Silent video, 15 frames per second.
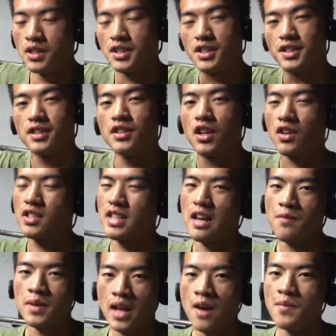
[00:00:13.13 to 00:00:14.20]
just, because
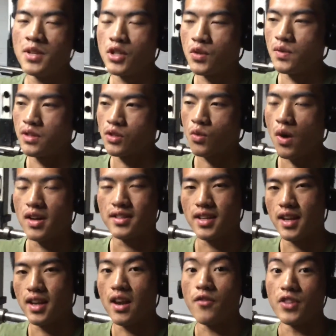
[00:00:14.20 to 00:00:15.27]
I've been doing squat
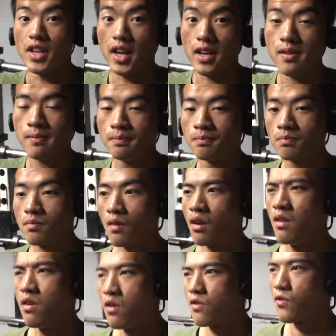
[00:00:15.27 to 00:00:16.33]
day every day
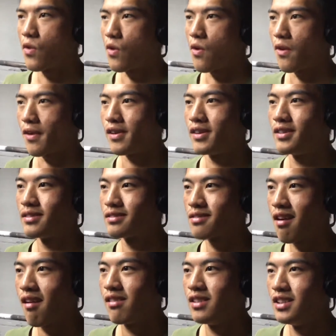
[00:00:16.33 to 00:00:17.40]
for
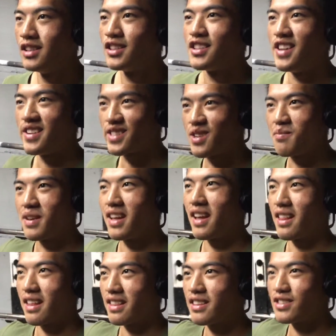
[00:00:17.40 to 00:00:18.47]
today's gonna be, I
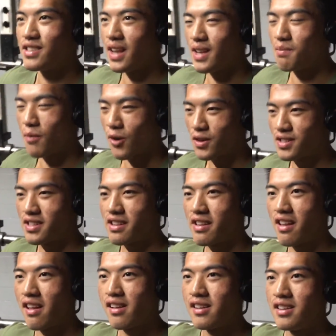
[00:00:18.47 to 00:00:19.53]
think today marks
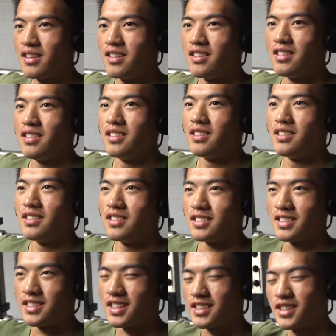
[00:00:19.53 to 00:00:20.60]

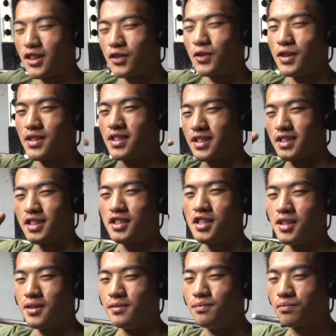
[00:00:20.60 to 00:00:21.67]
63 or
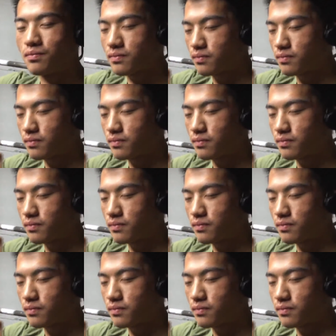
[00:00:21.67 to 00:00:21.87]
62,